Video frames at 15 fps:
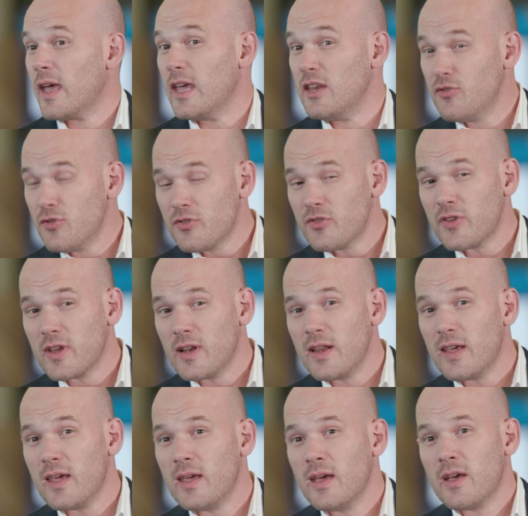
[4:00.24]

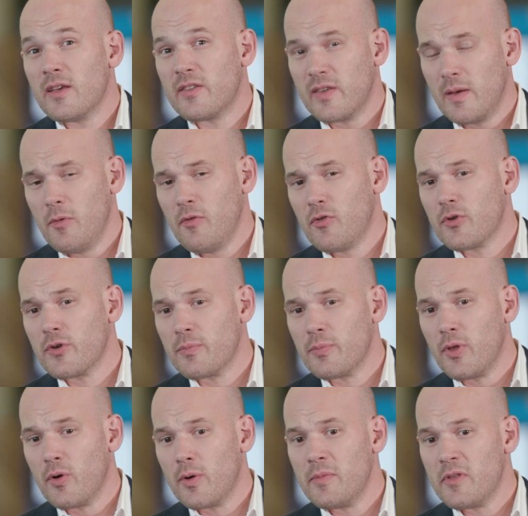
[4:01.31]
Interestingly, some of our
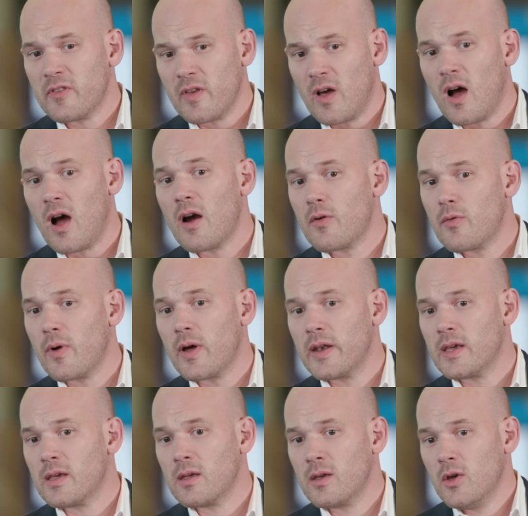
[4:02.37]
deployments are
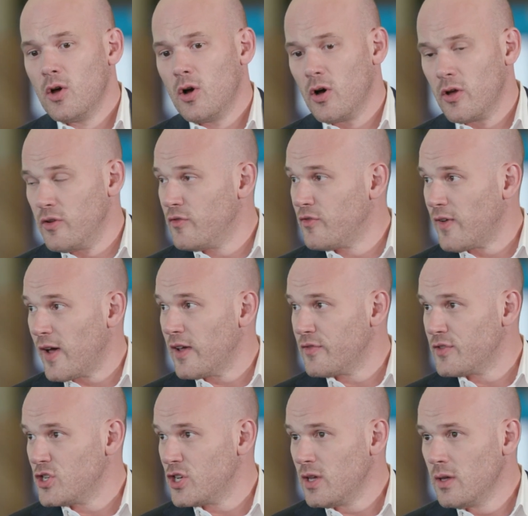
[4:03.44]
running on
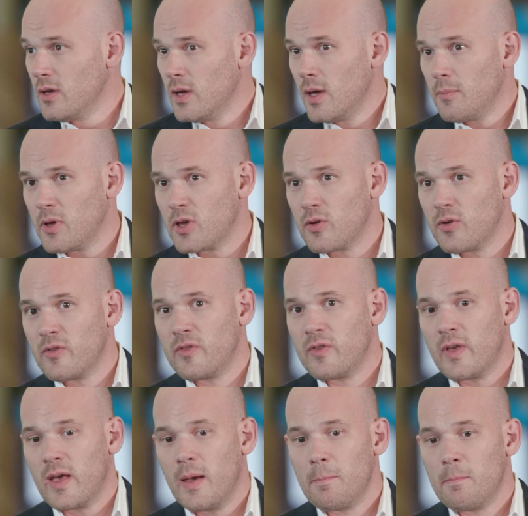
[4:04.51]
5G because
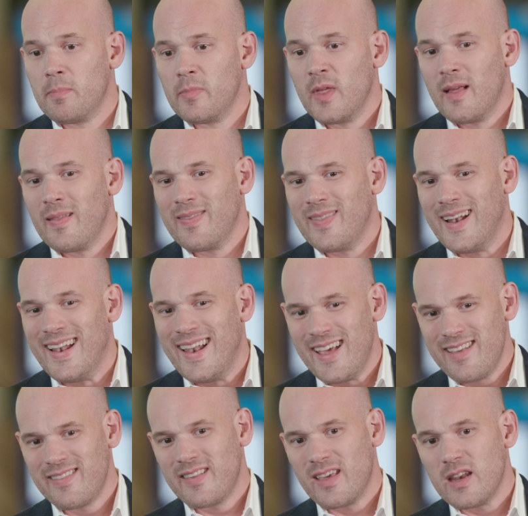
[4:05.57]
the
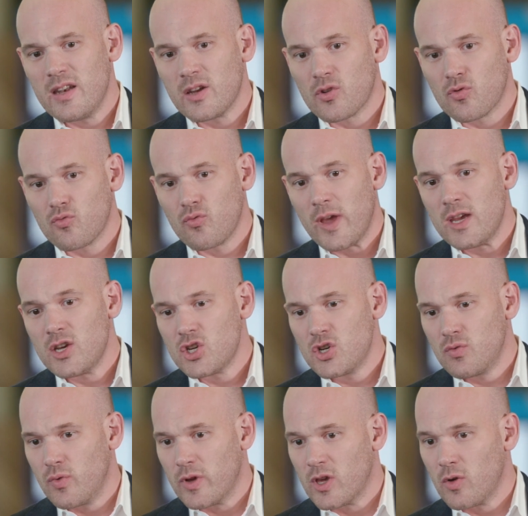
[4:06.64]
less
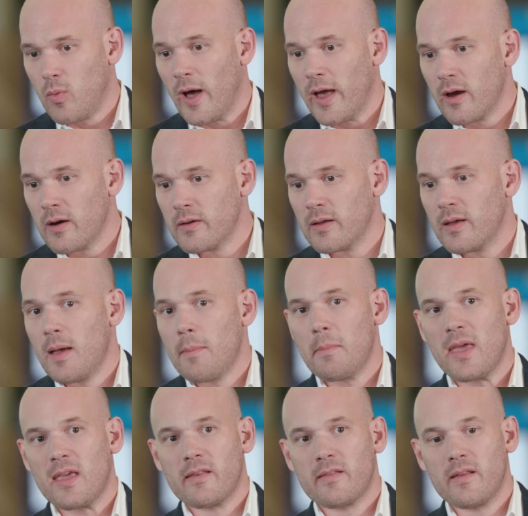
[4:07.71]
integration required
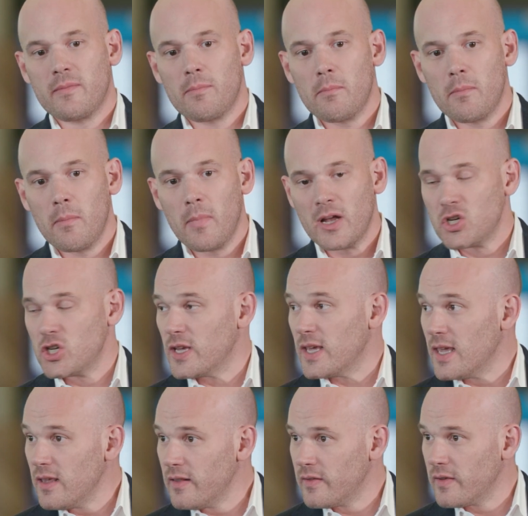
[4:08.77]
makes it much
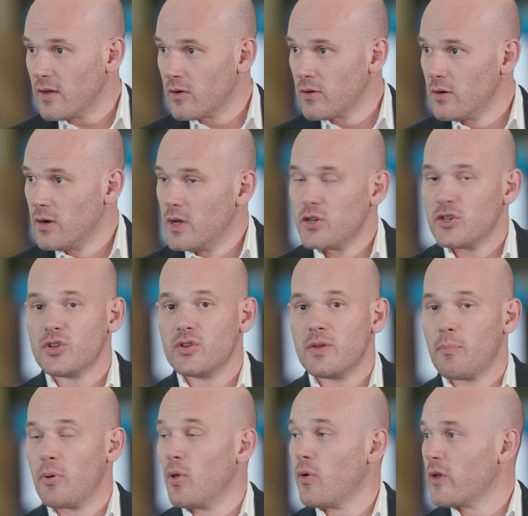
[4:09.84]
easier to
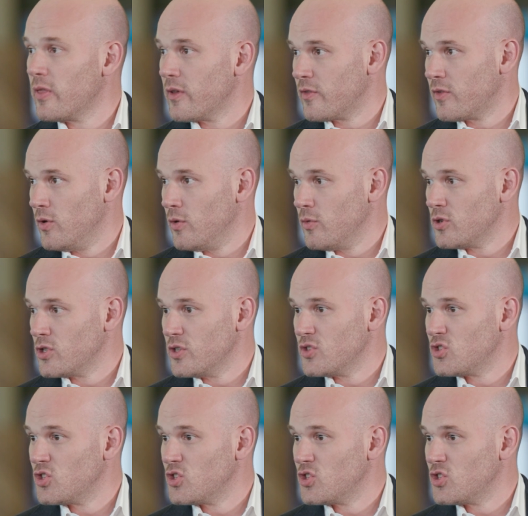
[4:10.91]
deploy the solution.